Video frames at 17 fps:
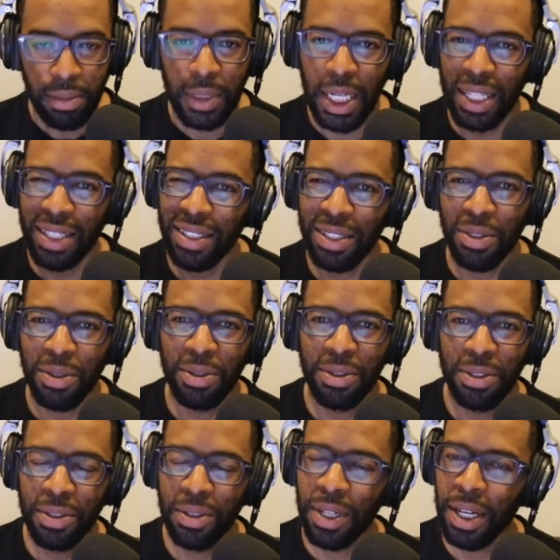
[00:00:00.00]
As I told
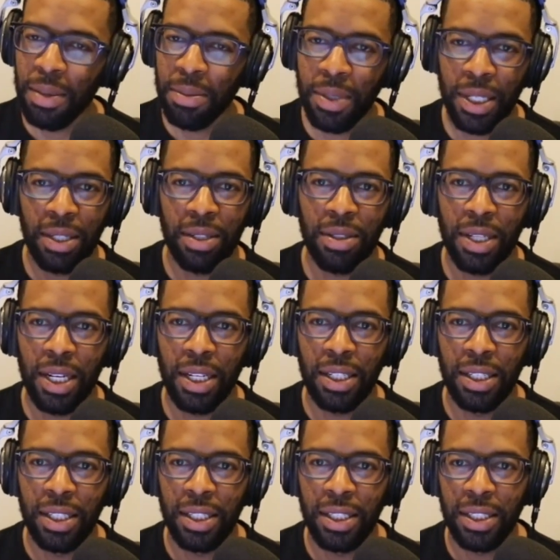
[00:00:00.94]
you, I'm not
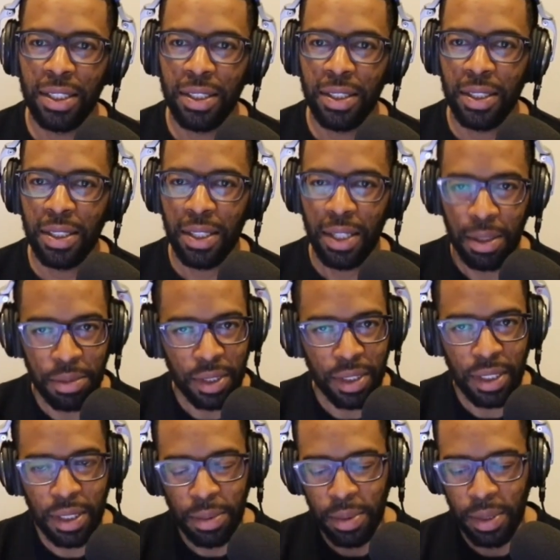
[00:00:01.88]
editing this. I'm just
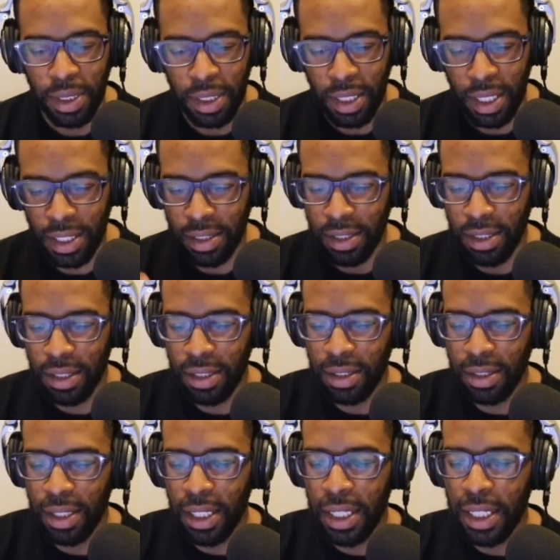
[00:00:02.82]
keeping it as it is.
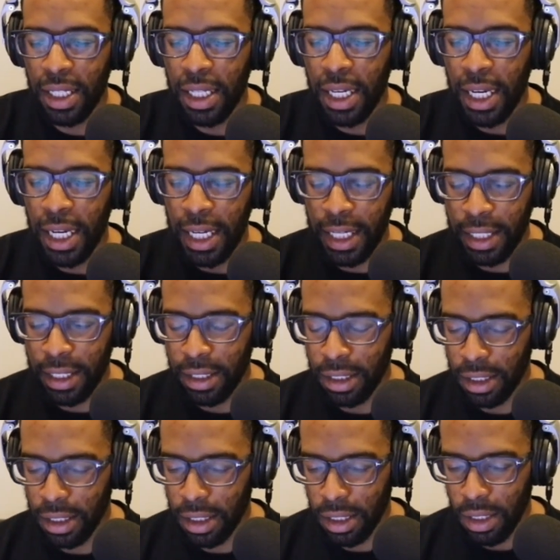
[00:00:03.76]

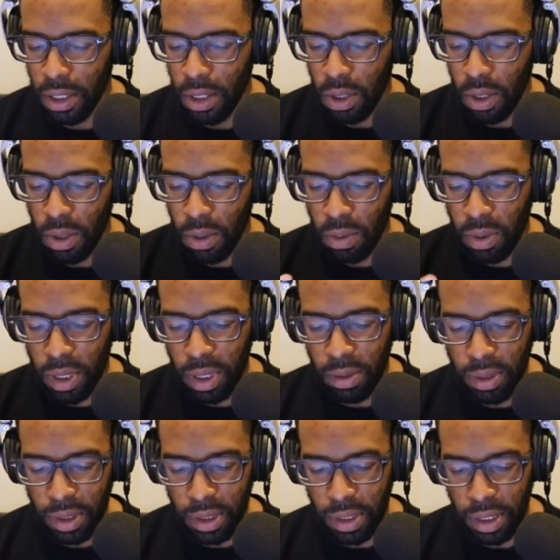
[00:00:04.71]
And what I
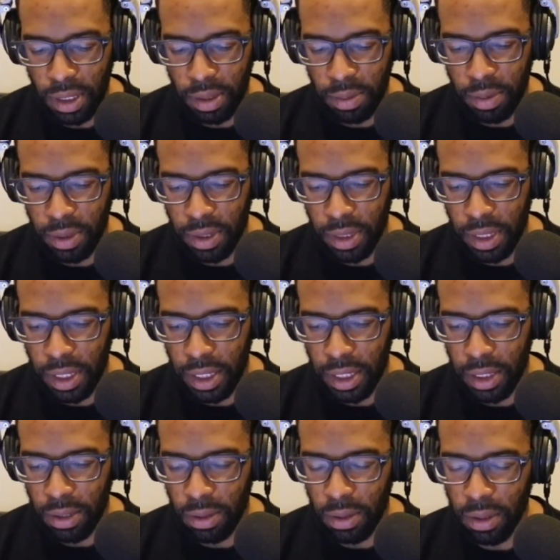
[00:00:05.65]
want to talk about today,
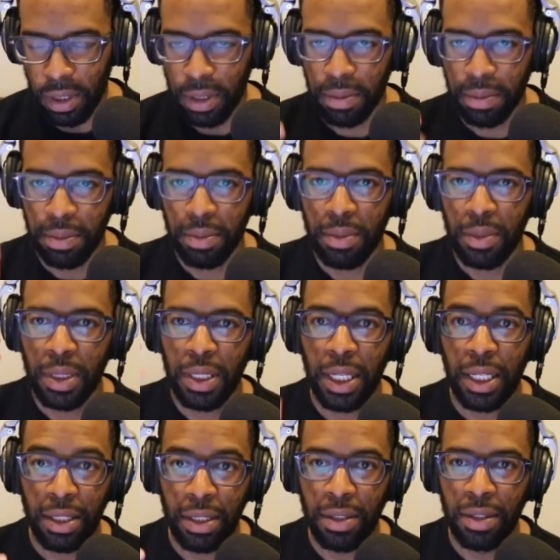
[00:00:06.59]
or
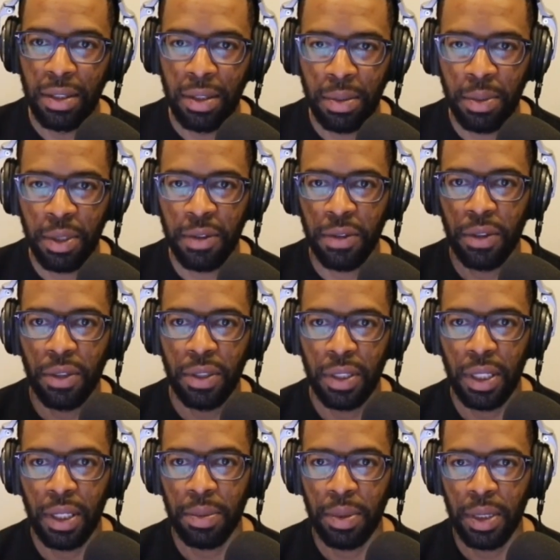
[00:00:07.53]
that leads into my first
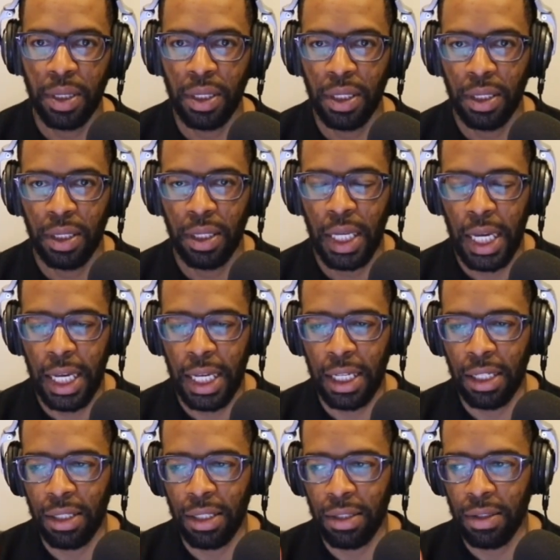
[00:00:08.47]
topic, and
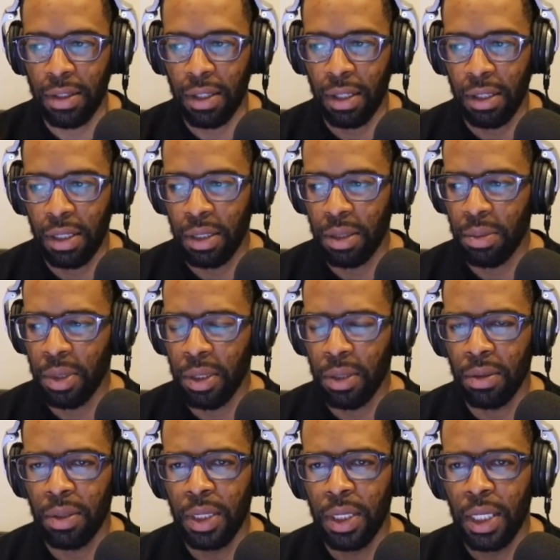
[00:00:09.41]
it's talking about,
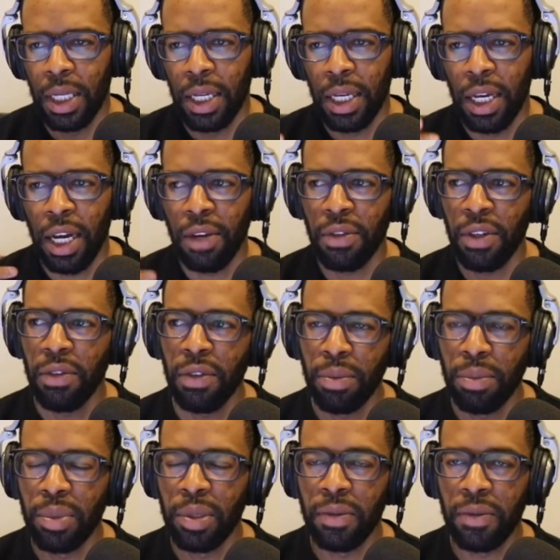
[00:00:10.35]
have you ever
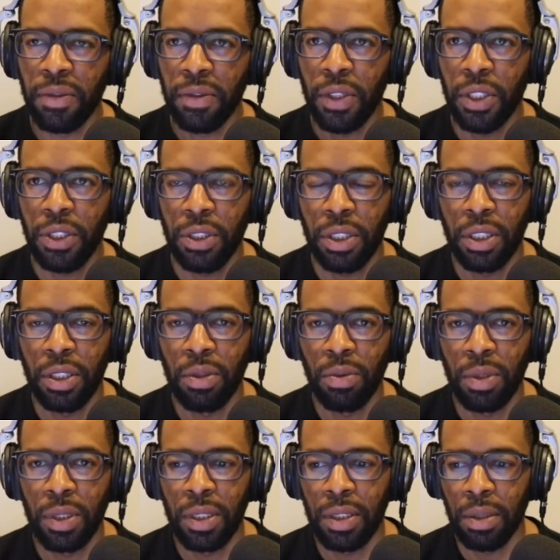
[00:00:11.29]
been frustrated
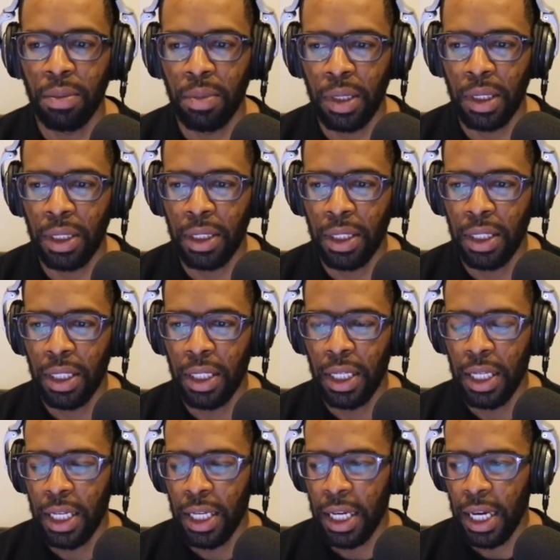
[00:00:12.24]
with something
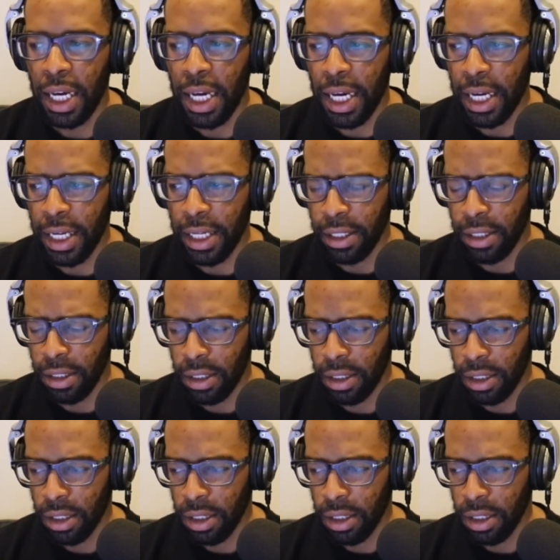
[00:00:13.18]
and